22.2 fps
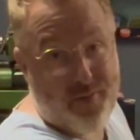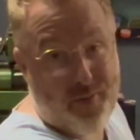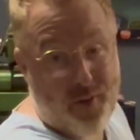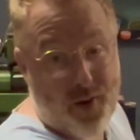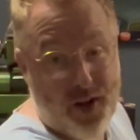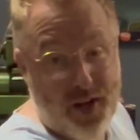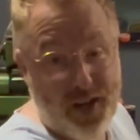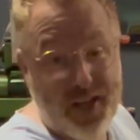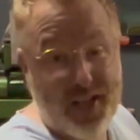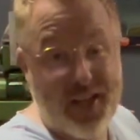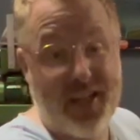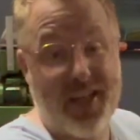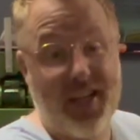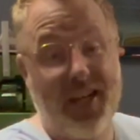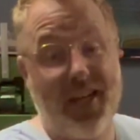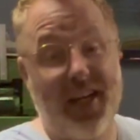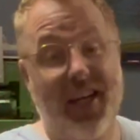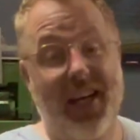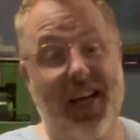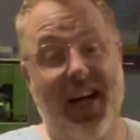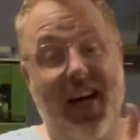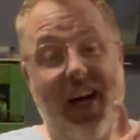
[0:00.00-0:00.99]
one.
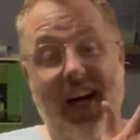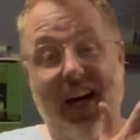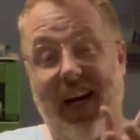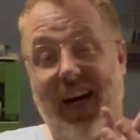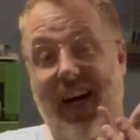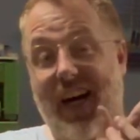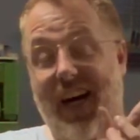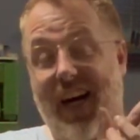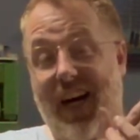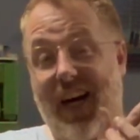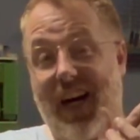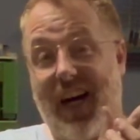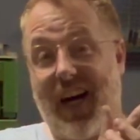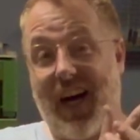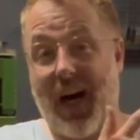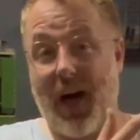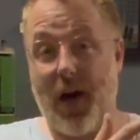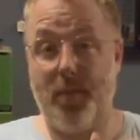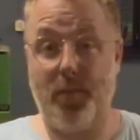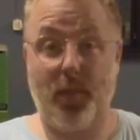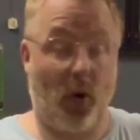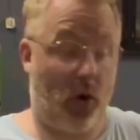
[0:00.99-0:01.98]

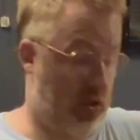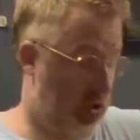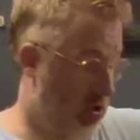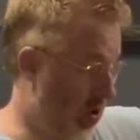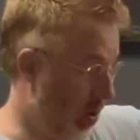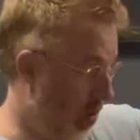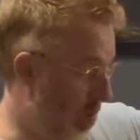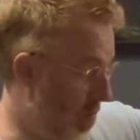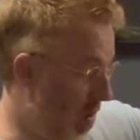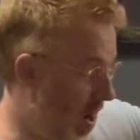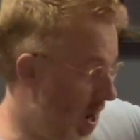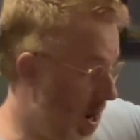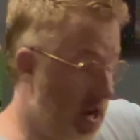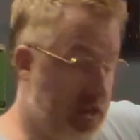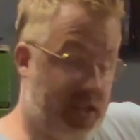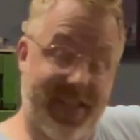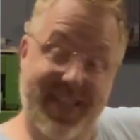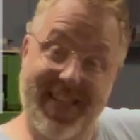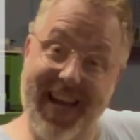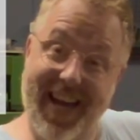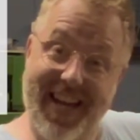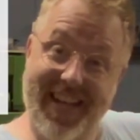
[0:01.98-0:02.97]
I bought some high
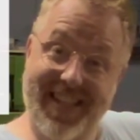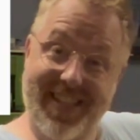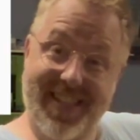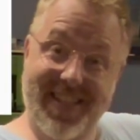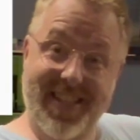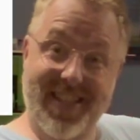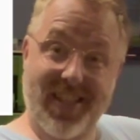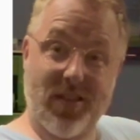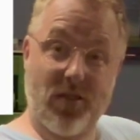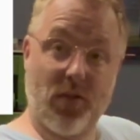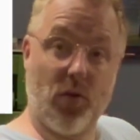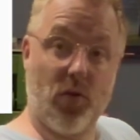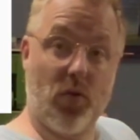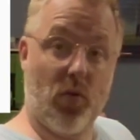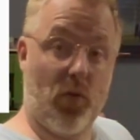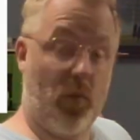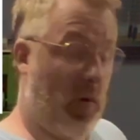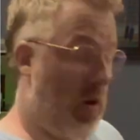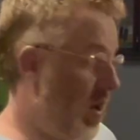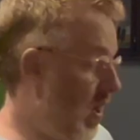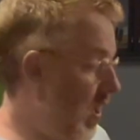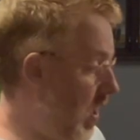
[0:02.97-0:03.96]
stands to
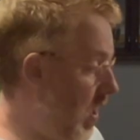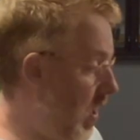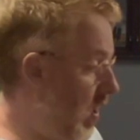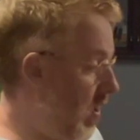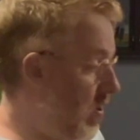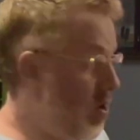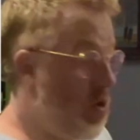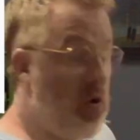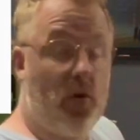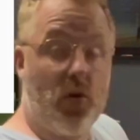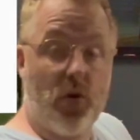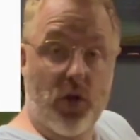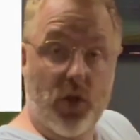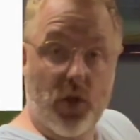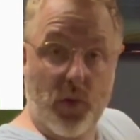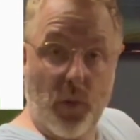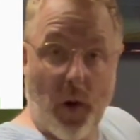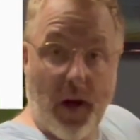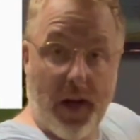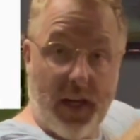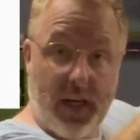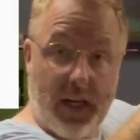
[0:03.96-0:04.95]
use
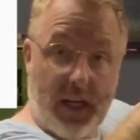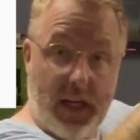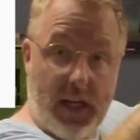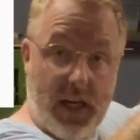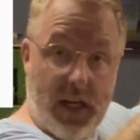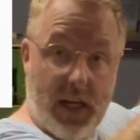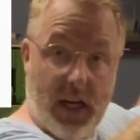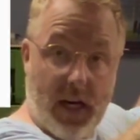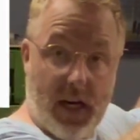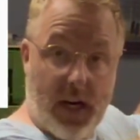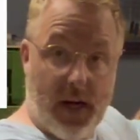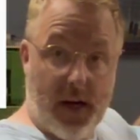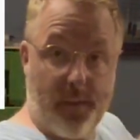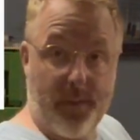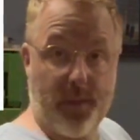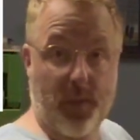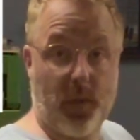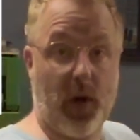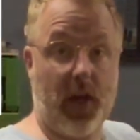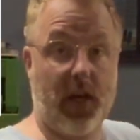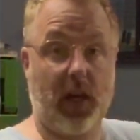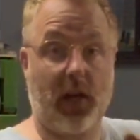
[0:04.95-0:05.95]
when
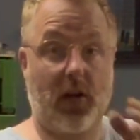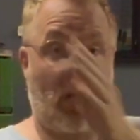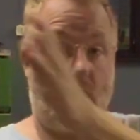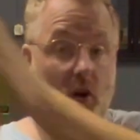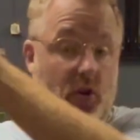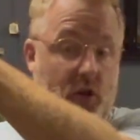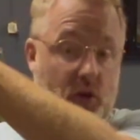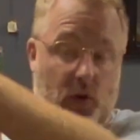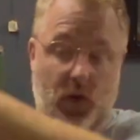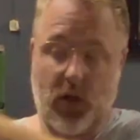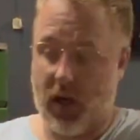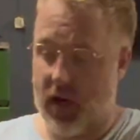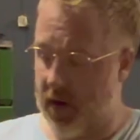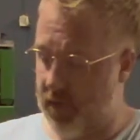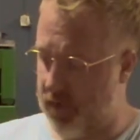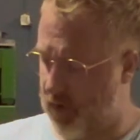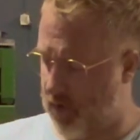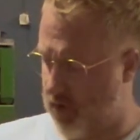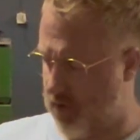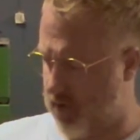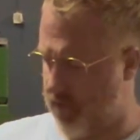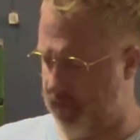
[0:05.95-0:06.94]
the car is on the
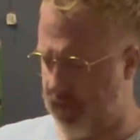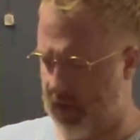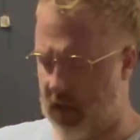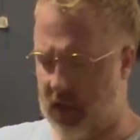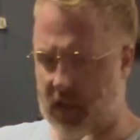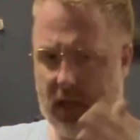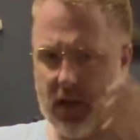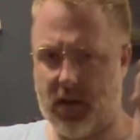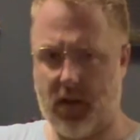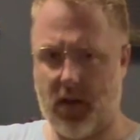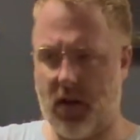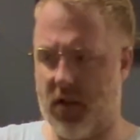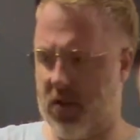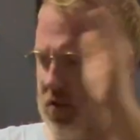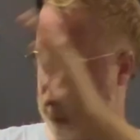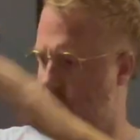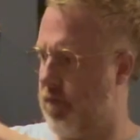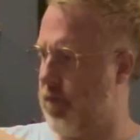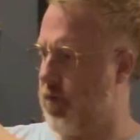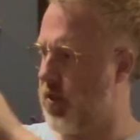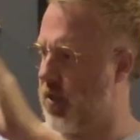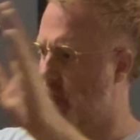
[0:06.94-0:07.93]
lift. Lots
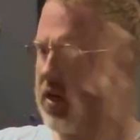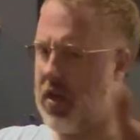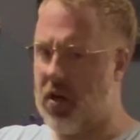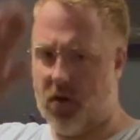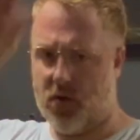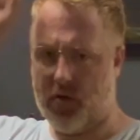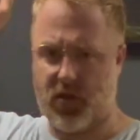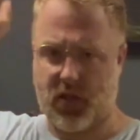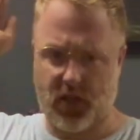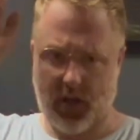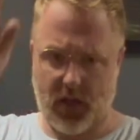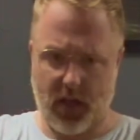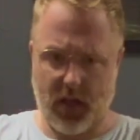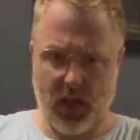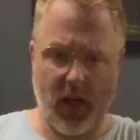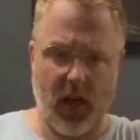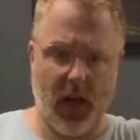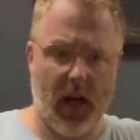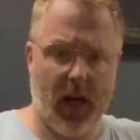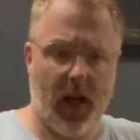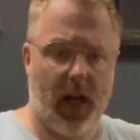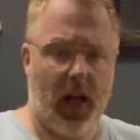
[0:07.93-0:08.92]
of mosquitoes.
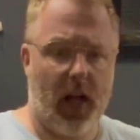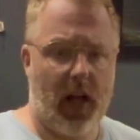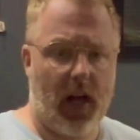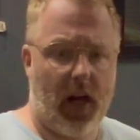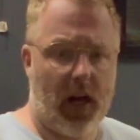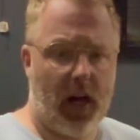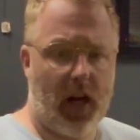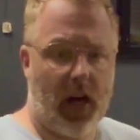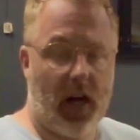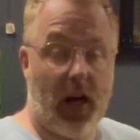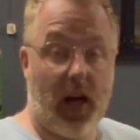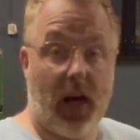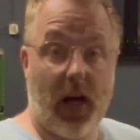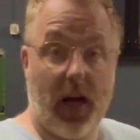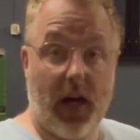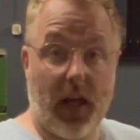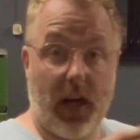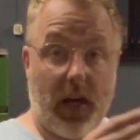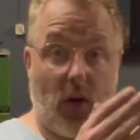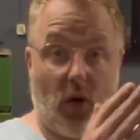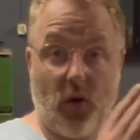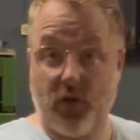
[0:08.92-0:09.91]

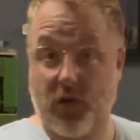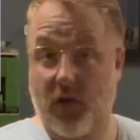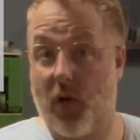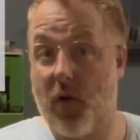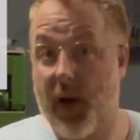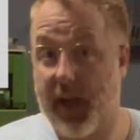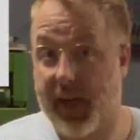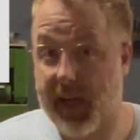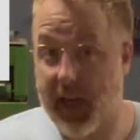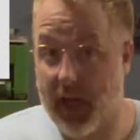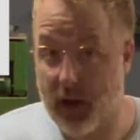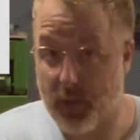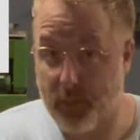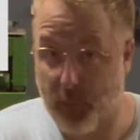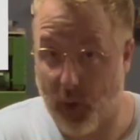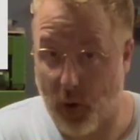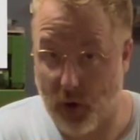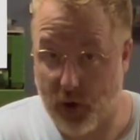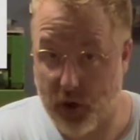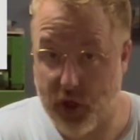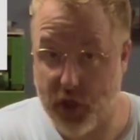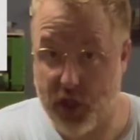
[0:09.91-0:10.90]
And also a
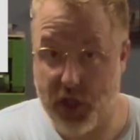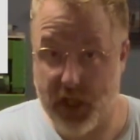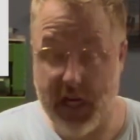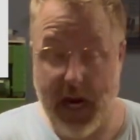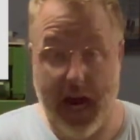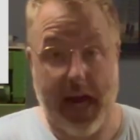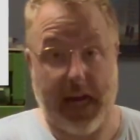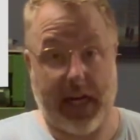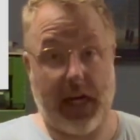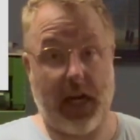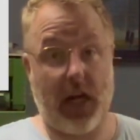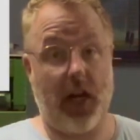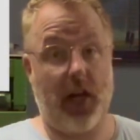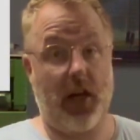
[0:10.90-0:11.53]
gearbox jack,